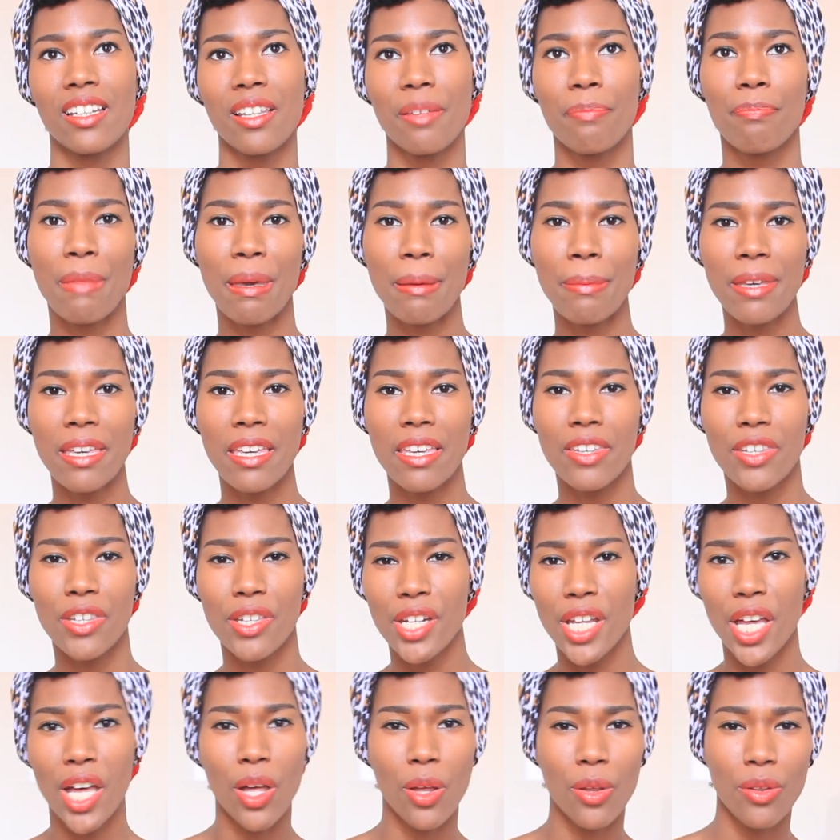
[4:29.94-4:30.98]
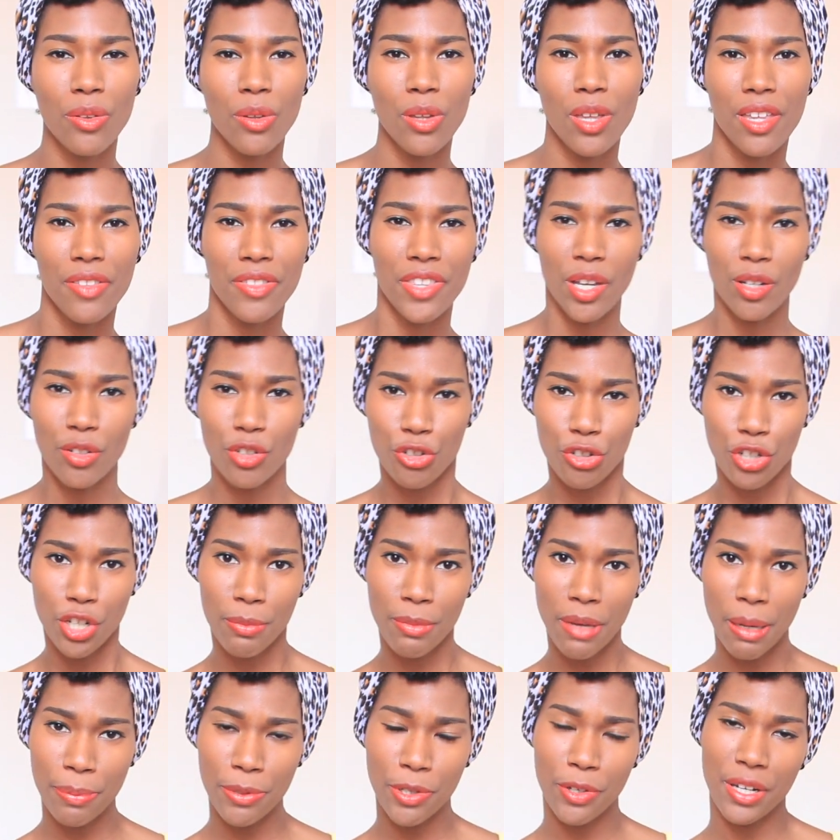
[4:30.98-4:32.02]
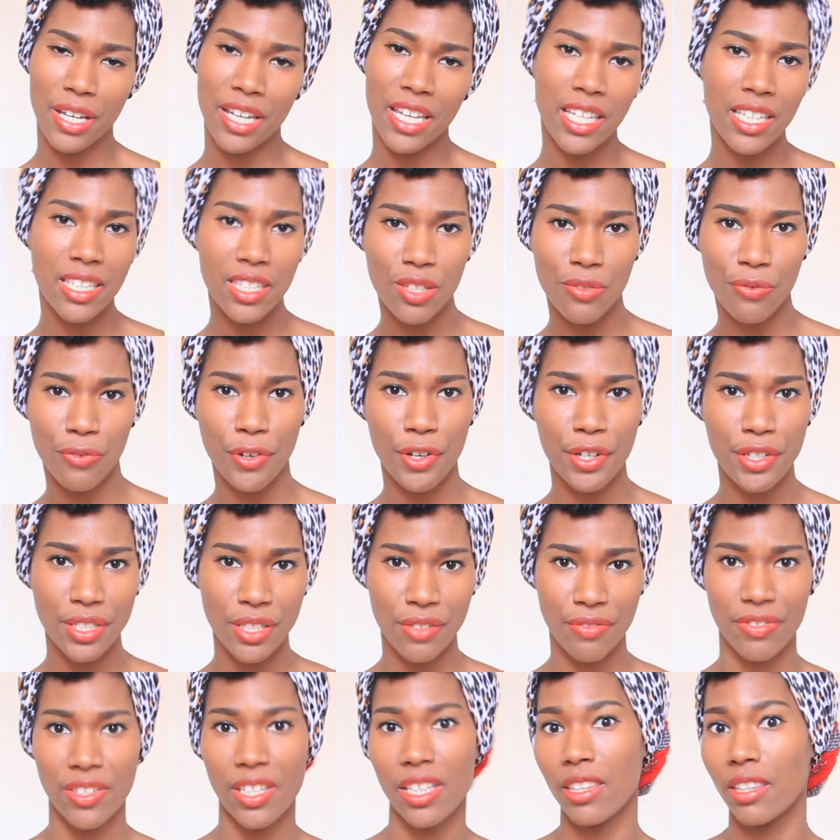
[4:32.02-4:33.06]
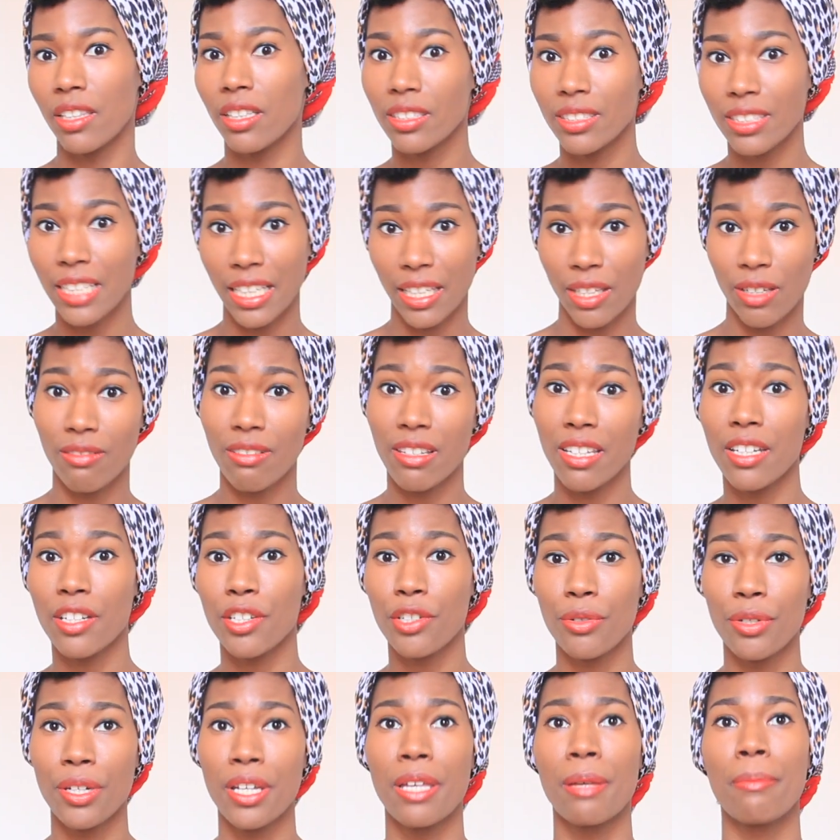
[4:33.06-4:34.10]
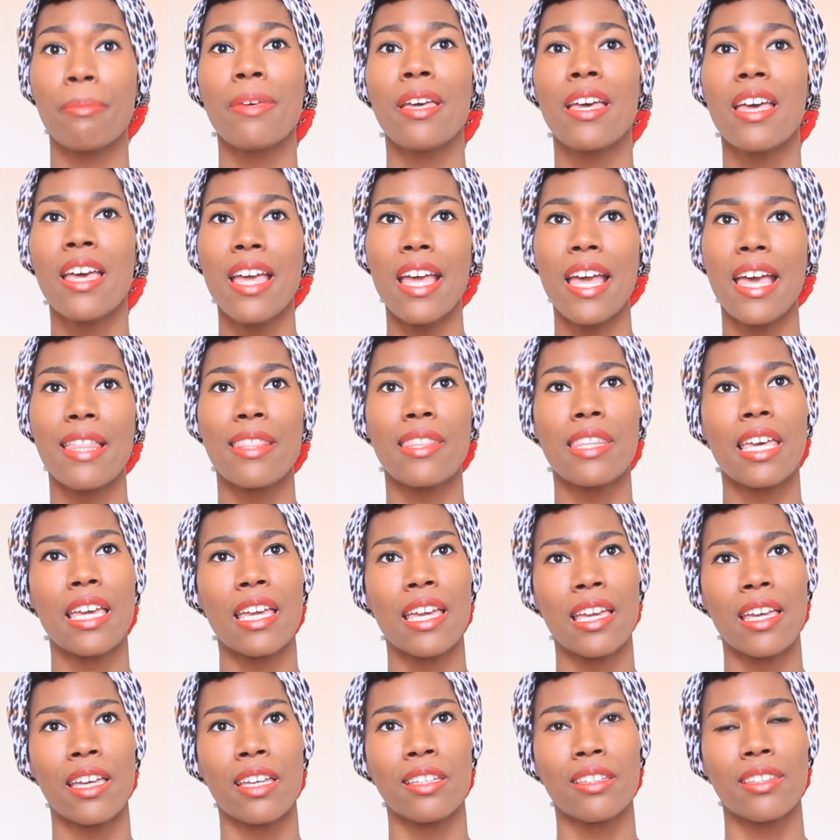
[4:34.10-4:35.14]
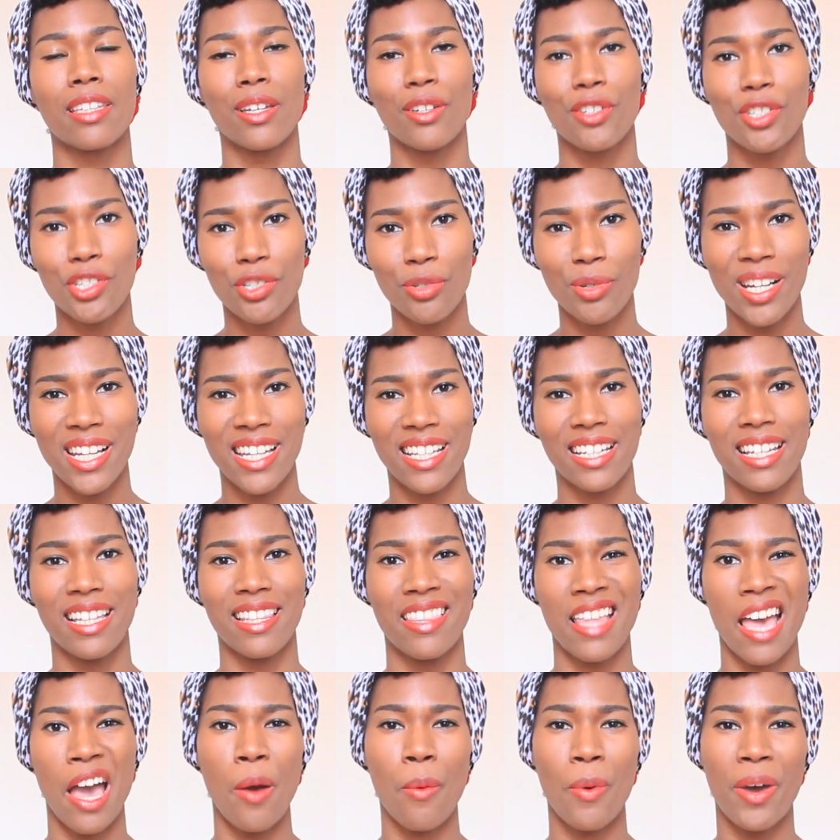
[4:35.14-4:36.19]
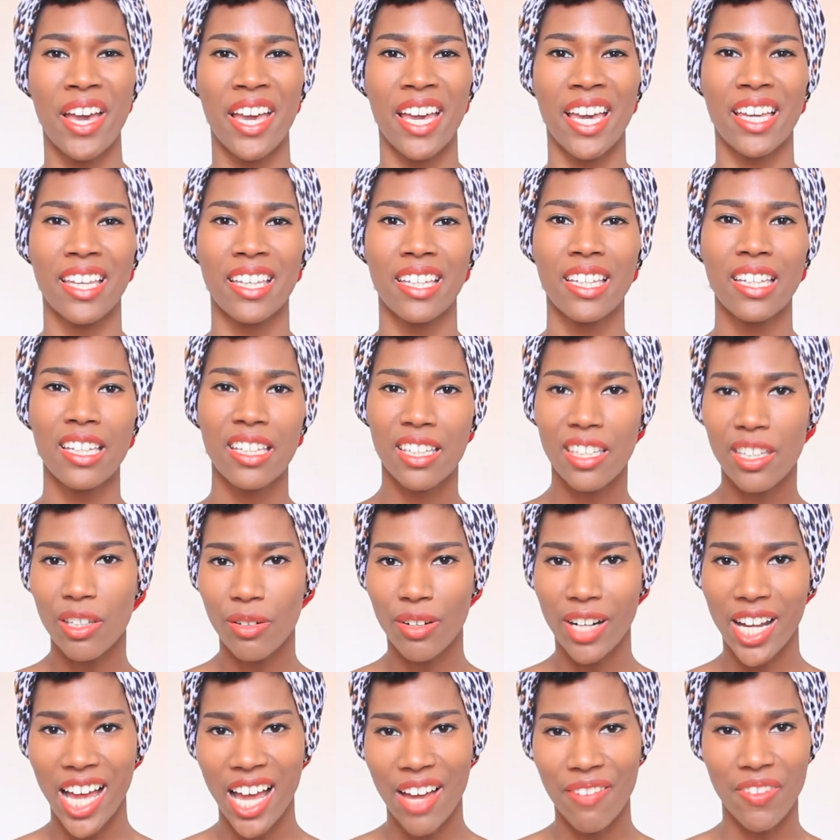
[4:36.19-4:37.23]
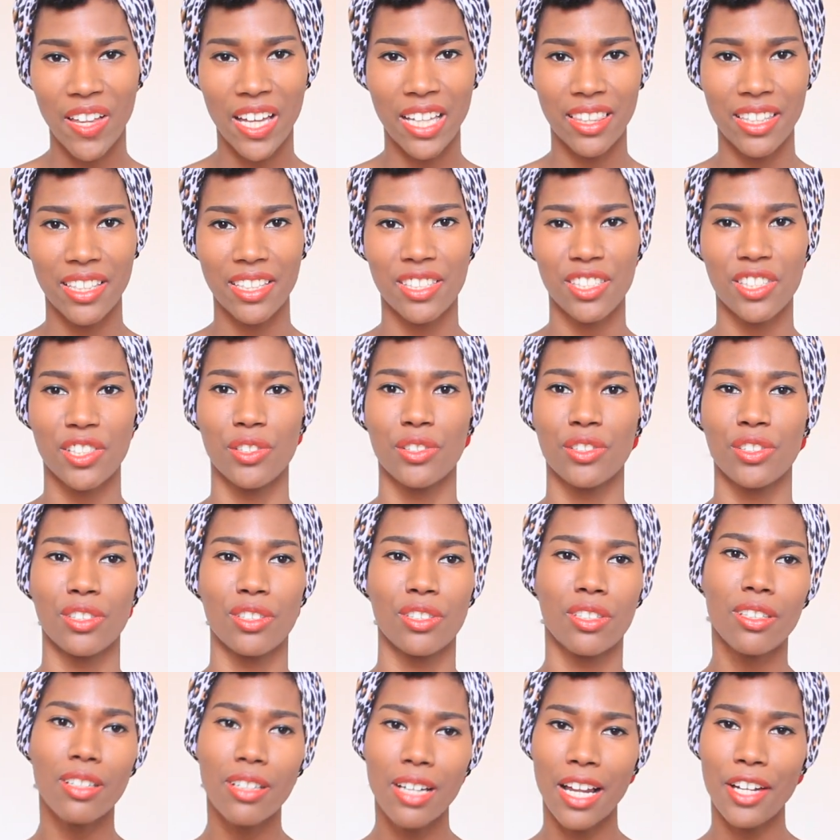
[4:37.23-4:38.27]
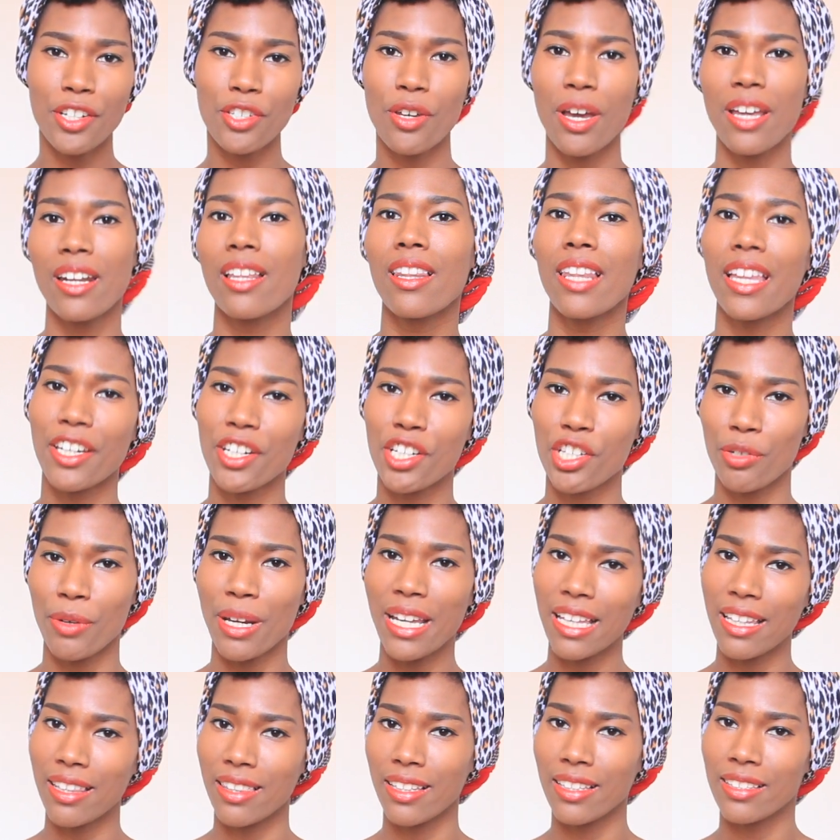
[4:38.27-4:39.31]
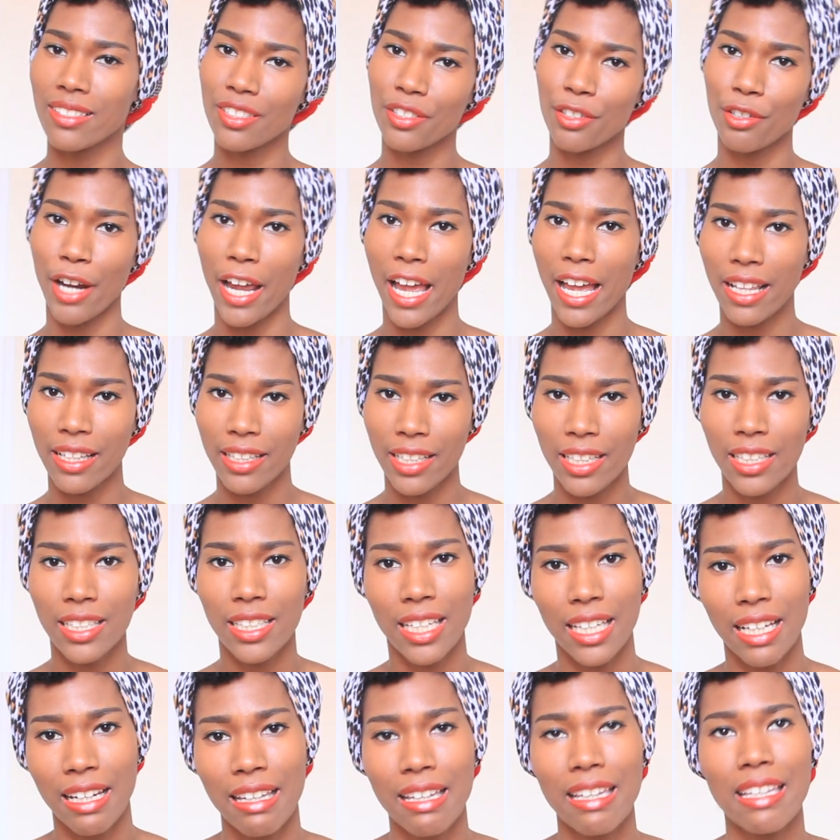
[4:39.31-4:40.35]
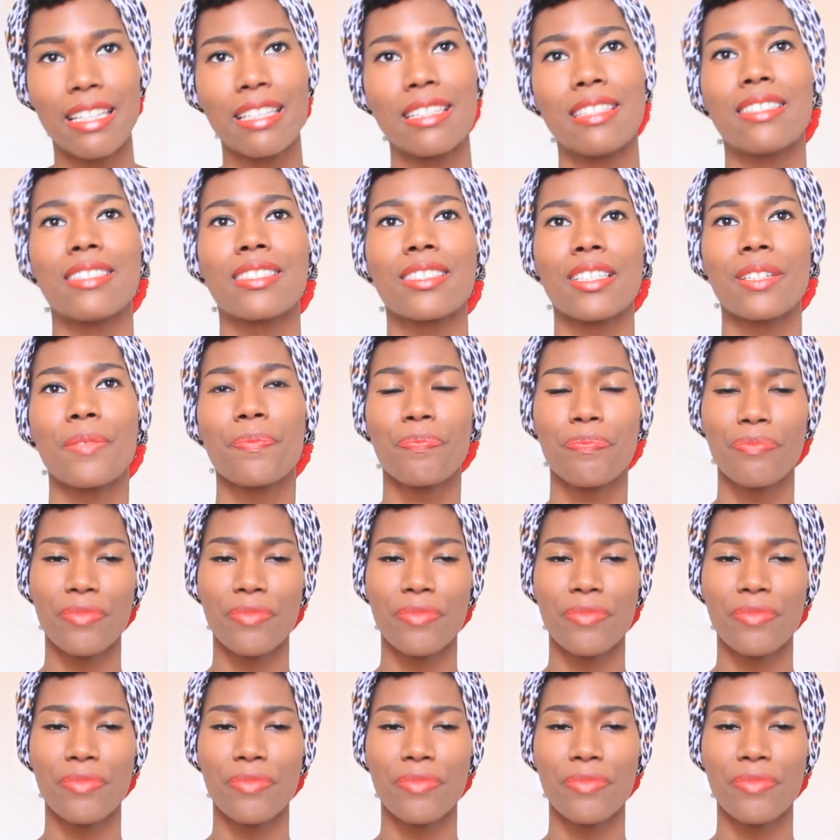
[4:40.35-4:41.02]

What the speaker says: maybe, you know, they'll trim up your ends first if it looks like you need a trim, and then they'll straighten it, and that way you don't have like these, you're not trying to like straighten these scraggly looking ends.